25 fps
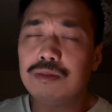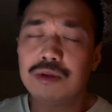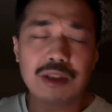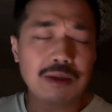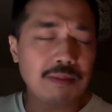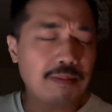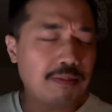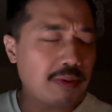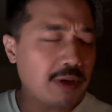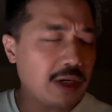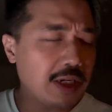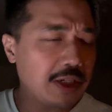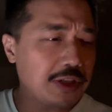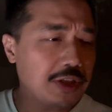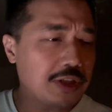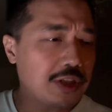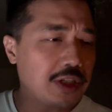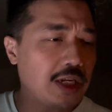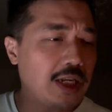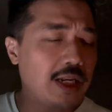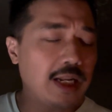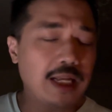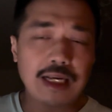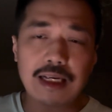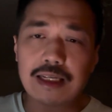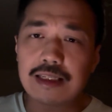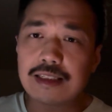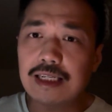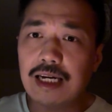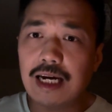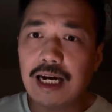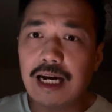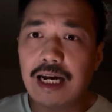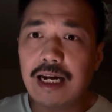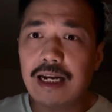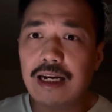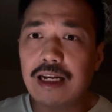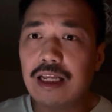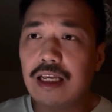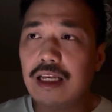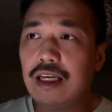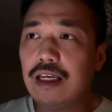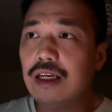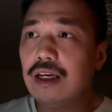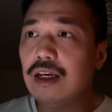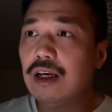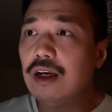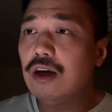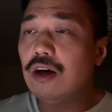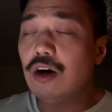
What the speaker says: depression, anxiety,